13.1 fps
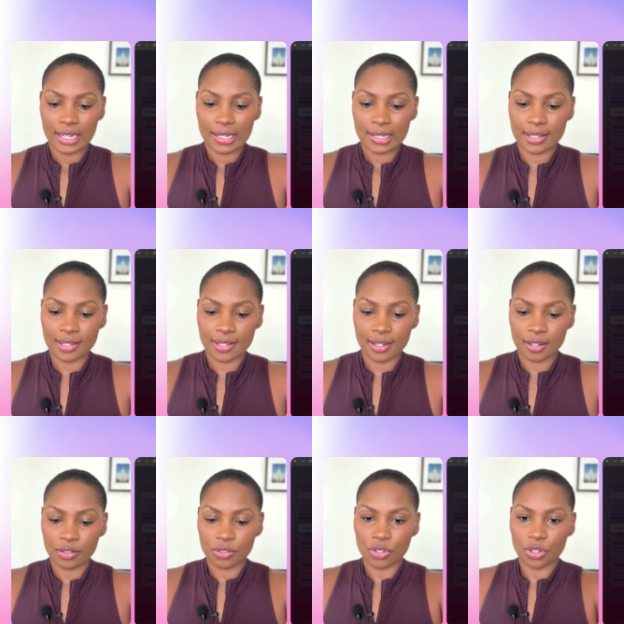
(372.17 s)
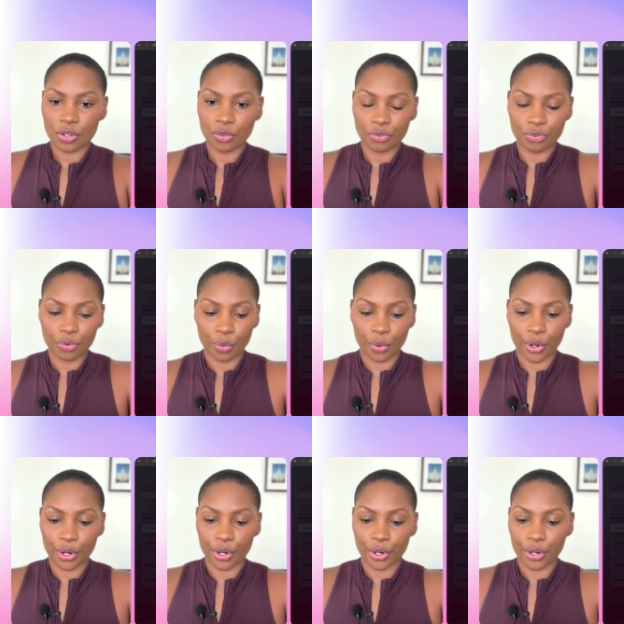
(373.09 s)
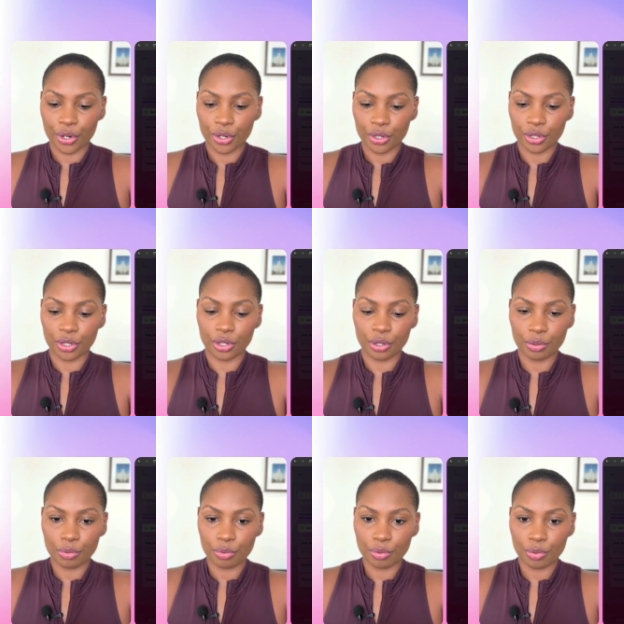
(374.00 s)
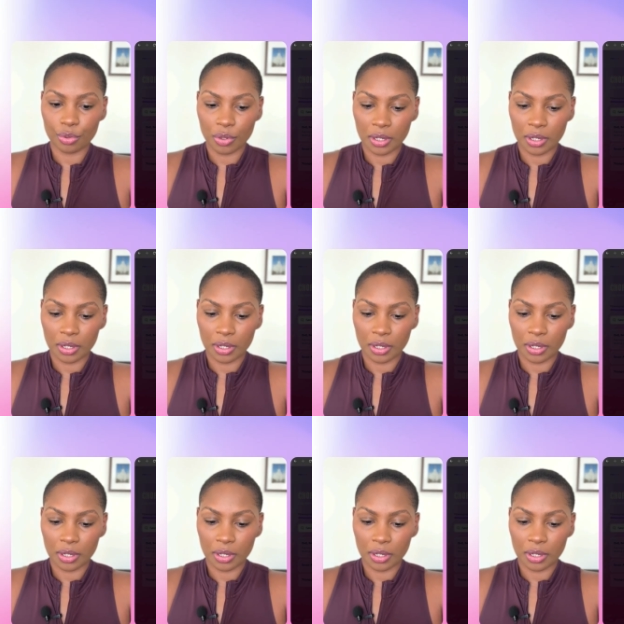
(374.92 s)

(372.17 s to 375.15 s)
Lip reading: sense for you,